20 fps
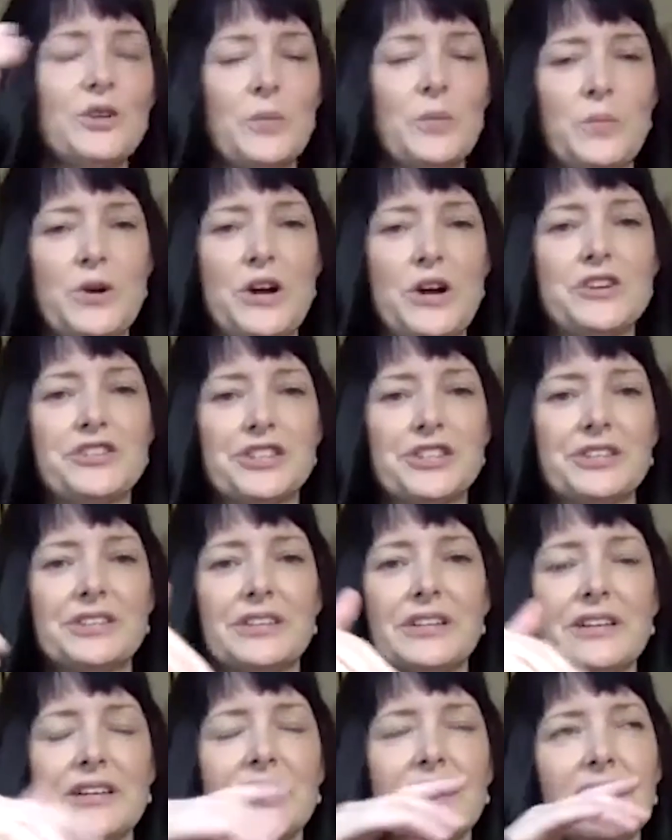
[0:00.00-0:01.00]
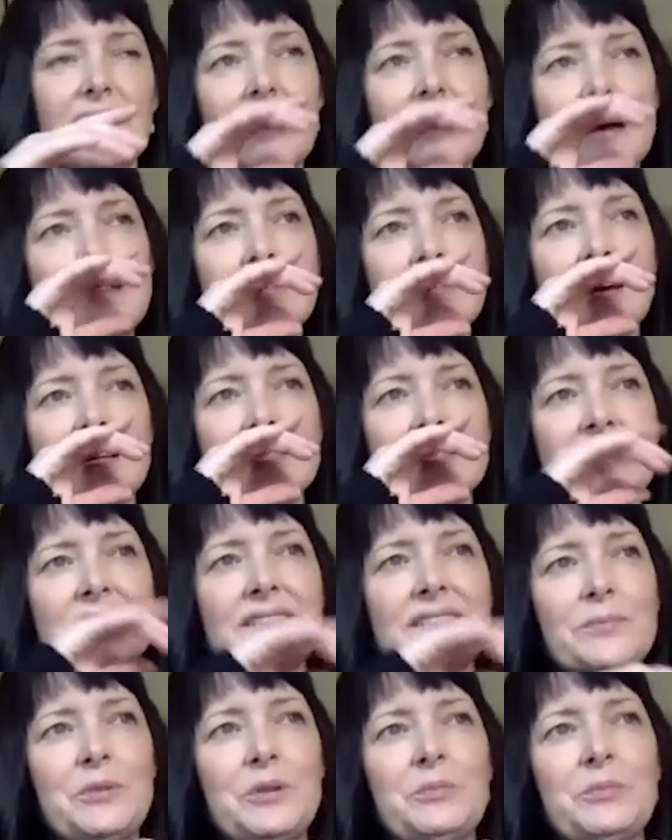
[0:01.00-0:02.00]
compression, I
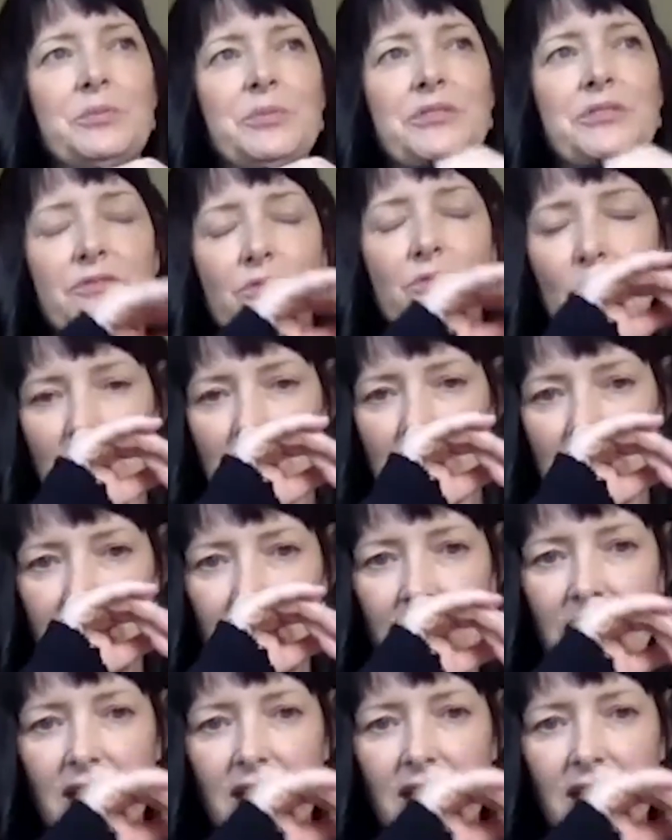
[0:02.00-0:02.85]
said to people before,